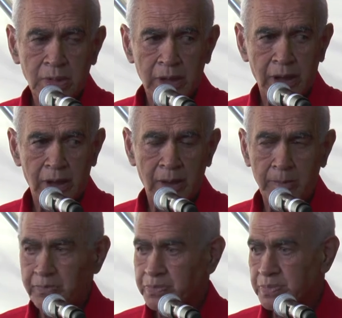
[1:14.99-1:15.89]

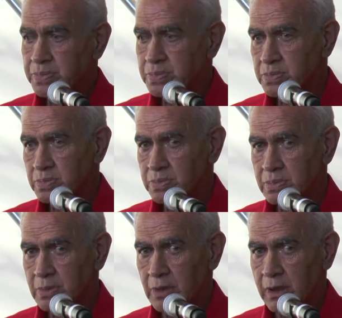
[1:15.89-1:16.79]
Um,
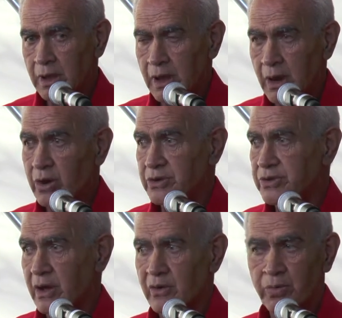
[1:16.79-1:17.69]
I want to
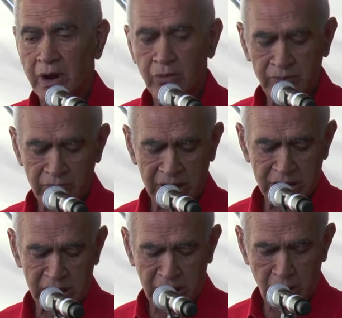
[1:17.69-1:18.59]
start off by
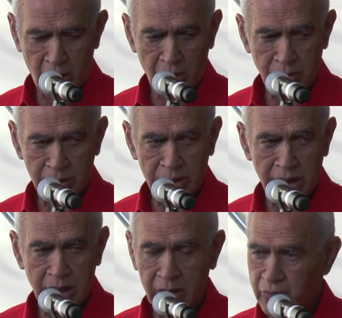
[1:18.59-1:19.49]
reflecting on the
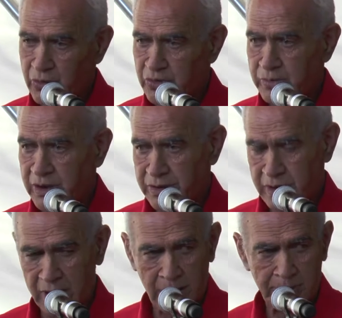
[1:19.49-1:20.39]
day I first met
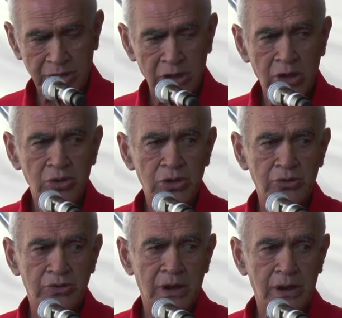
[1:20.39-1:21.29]
uh,
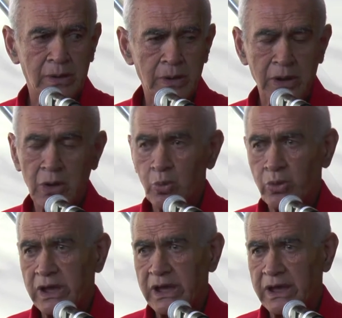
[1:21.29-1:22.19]
Yosa.
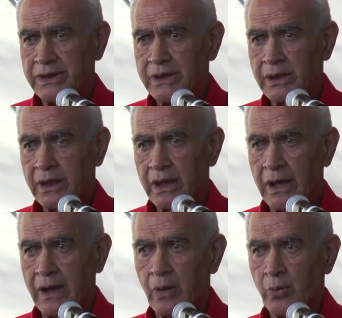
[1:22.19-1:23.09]
We had
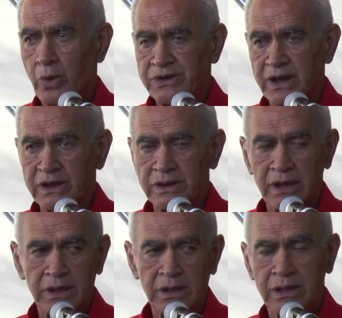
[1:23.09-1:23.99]
uh, Waitangi
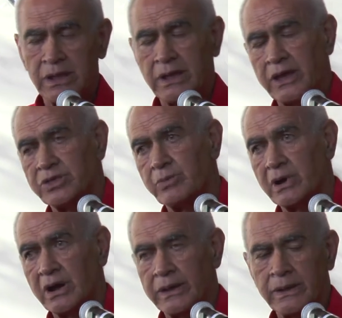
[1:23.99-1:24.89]
Day at the
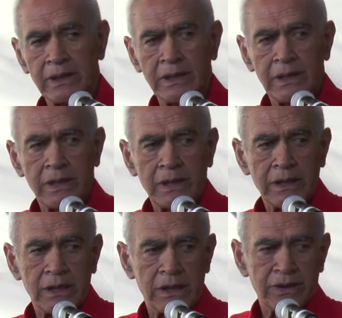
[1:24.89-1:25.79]
marae
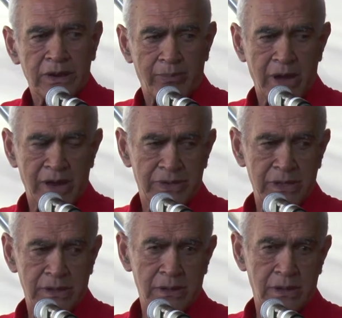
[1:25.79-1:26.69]
in
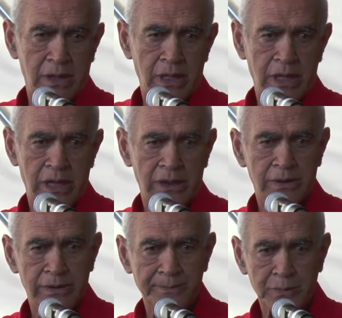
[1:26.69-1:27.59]
Napatia
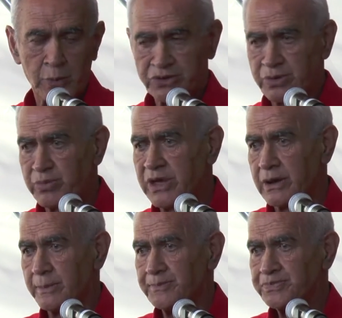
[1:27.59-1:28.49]
and was the
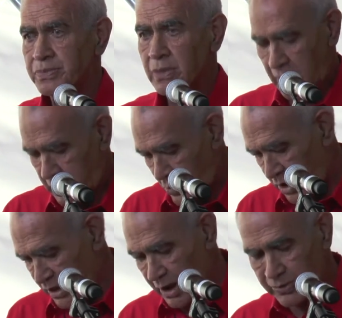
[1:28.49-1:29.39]
mayor.
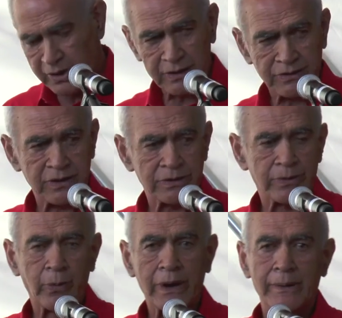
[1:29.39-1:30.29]
Wayne Guppy, he says,
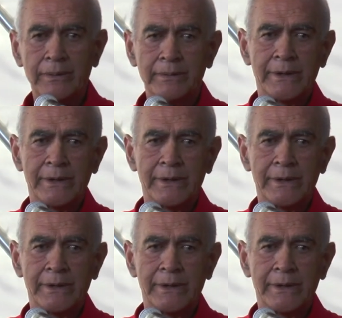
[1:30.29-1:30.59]
well,